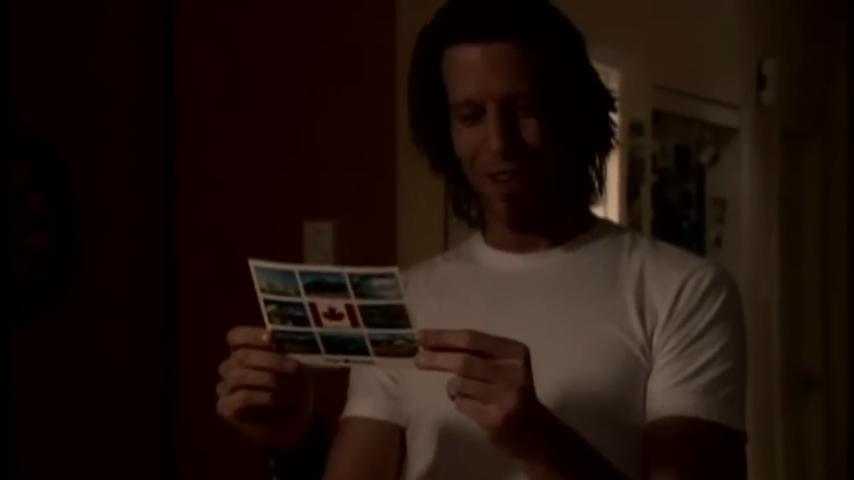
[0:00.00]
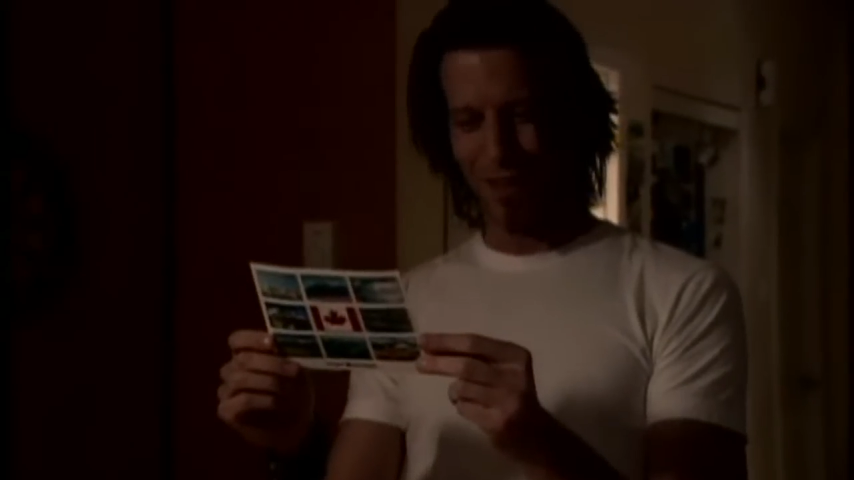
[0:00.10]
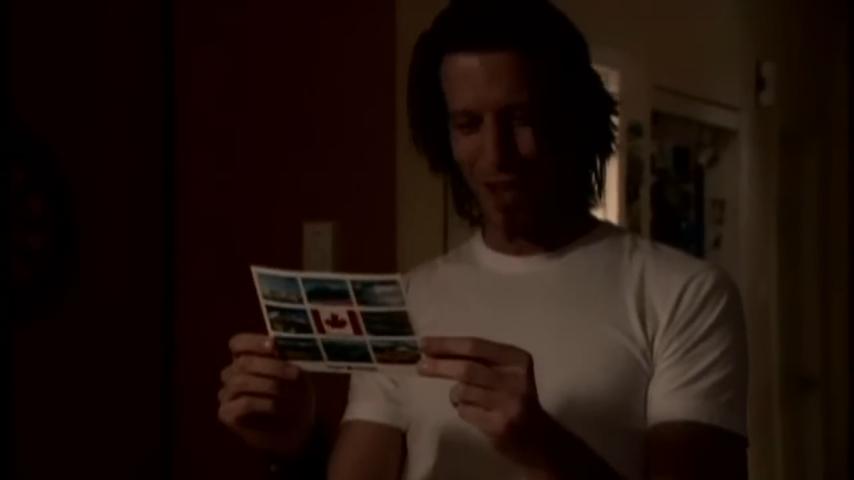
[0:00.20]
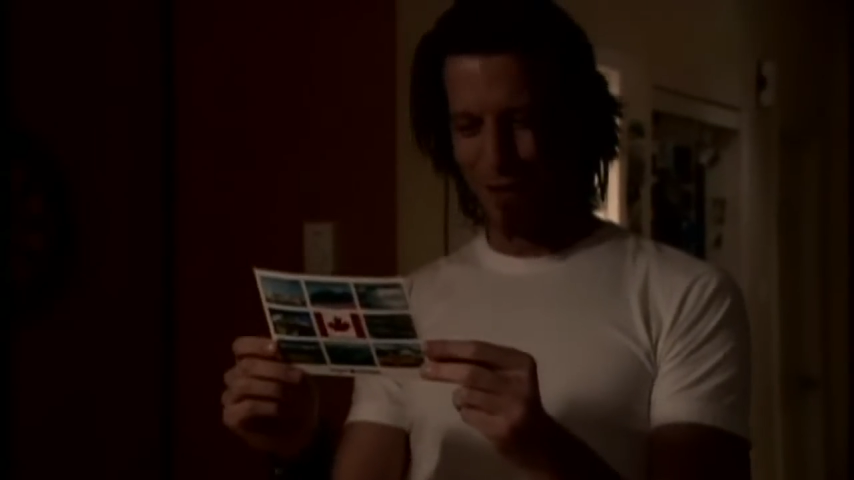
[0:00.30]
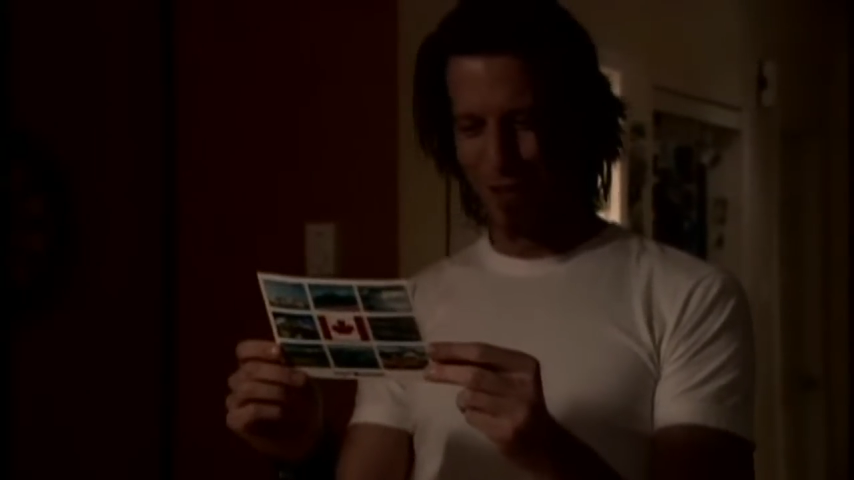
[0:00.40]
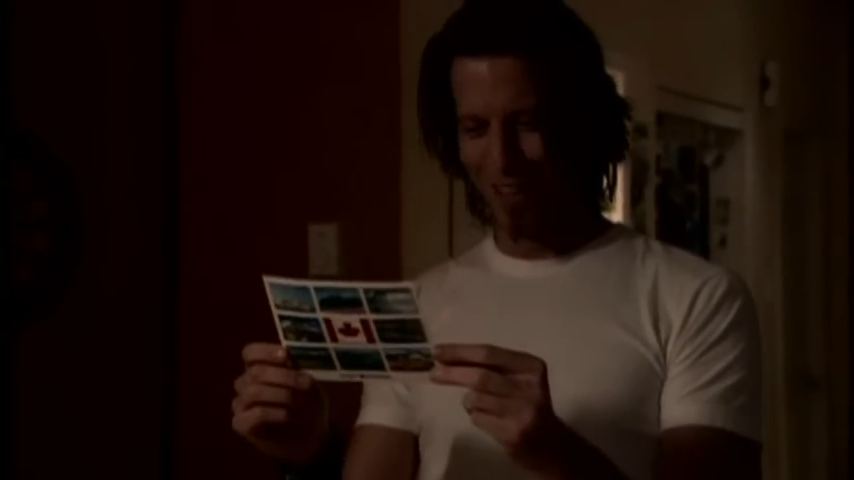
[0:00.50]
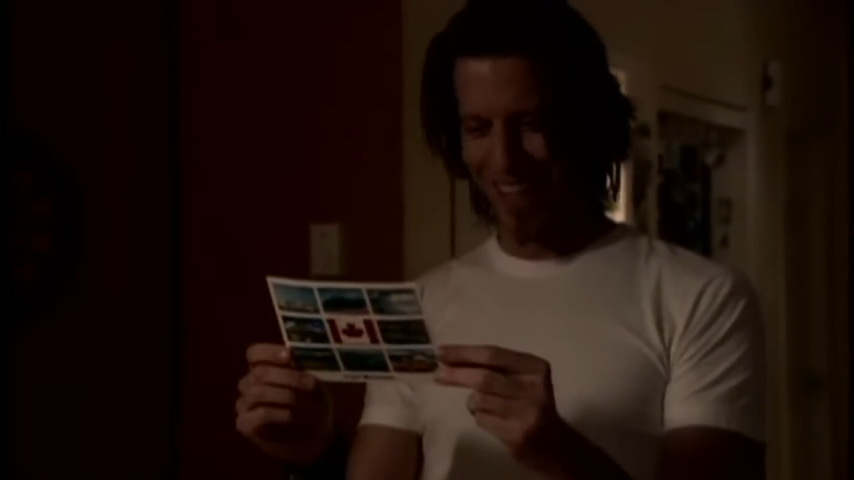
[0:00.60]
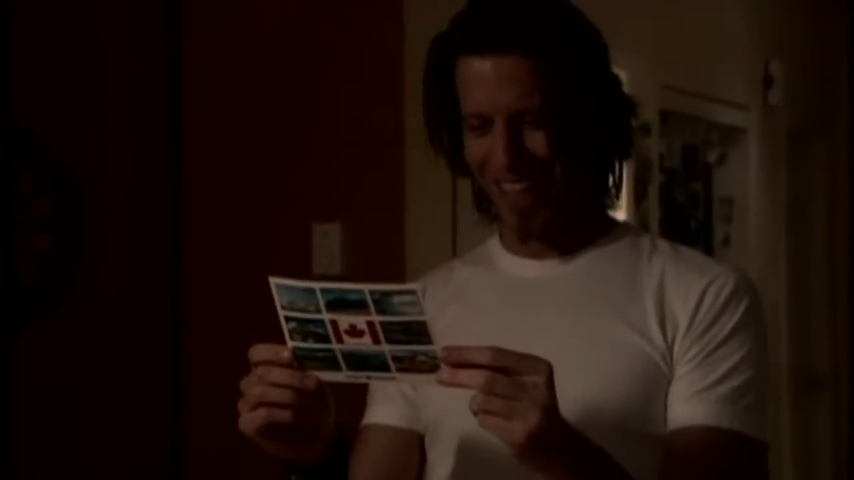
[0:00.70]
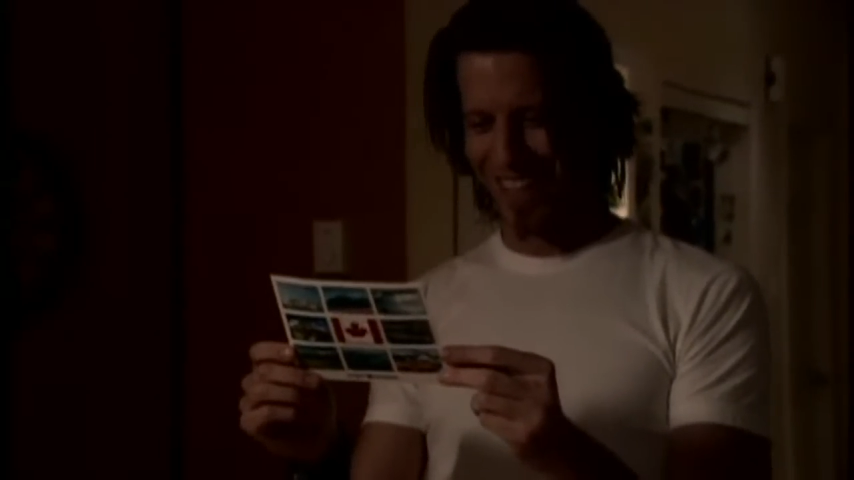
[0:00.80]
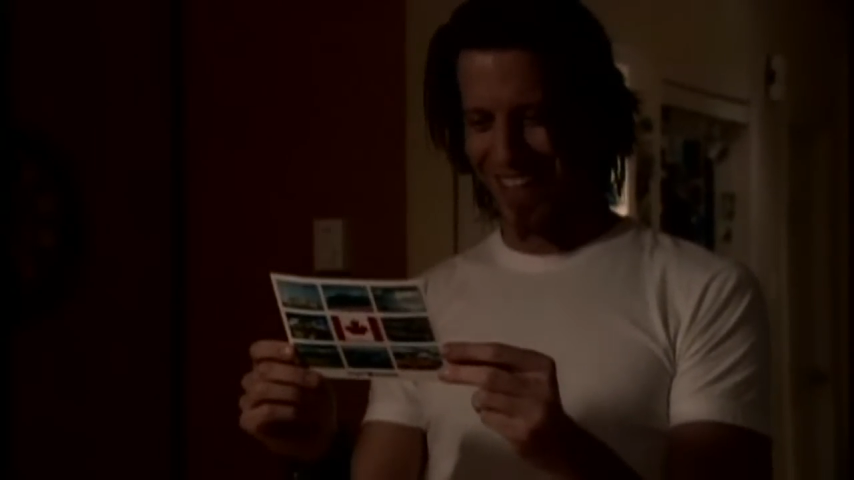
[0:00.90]
Love is
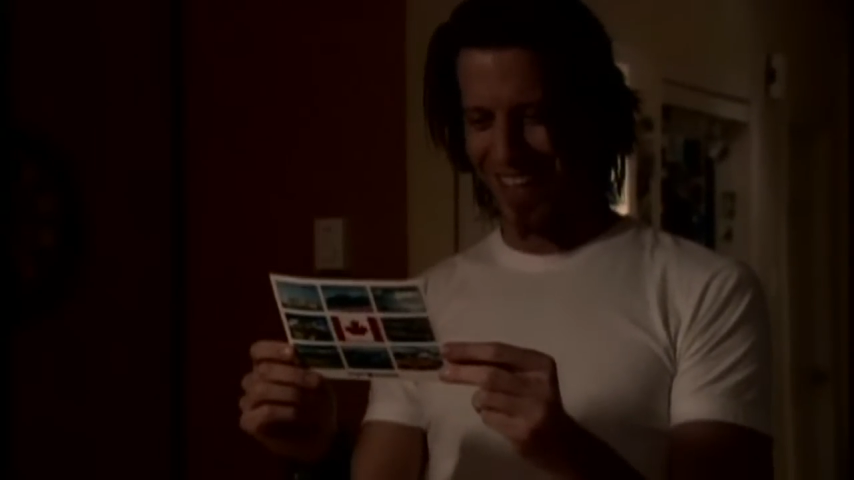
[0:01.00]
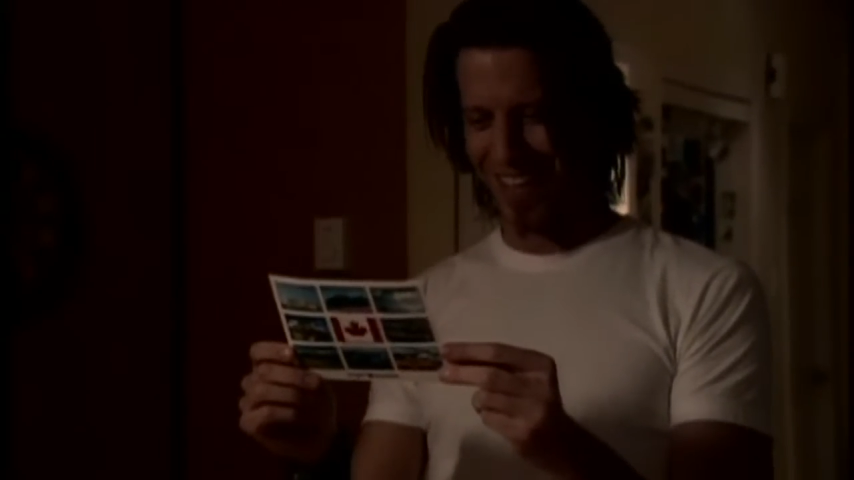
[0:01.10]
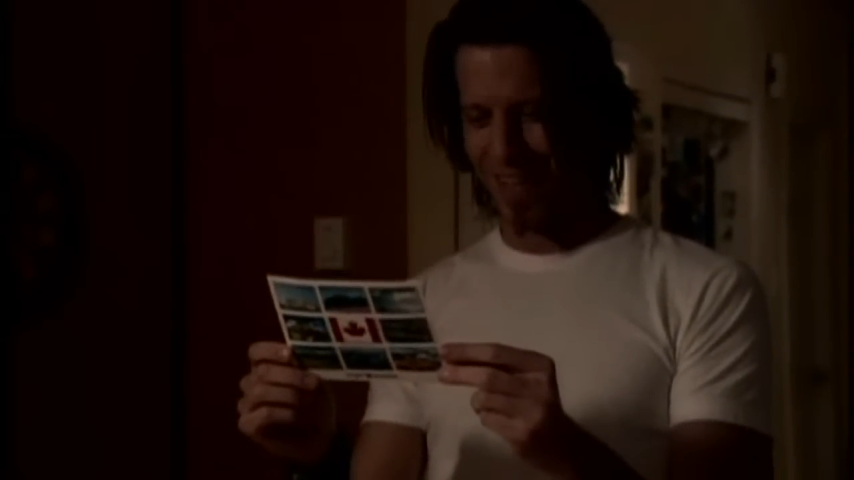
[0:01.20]
like that.